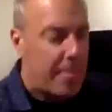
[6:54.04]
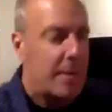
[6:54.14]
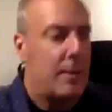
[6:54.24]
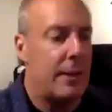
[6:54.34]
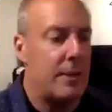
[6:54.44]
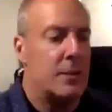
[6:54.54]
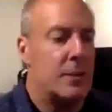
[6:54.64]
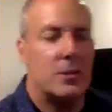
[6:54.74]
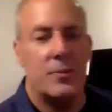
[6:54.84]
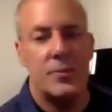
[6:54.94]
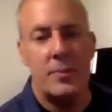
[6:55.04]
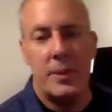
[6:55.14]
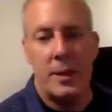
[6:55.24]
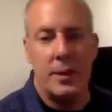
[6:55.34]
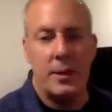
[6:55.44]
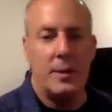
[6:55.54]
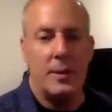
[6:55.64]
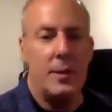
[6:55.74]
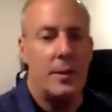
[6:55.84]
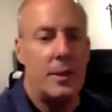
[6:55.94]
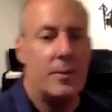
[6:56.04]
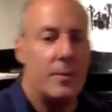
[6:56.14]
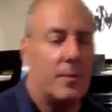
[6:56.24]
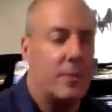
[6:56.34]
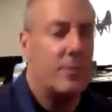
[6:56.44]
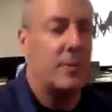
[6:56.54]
Okay, so from there, then we've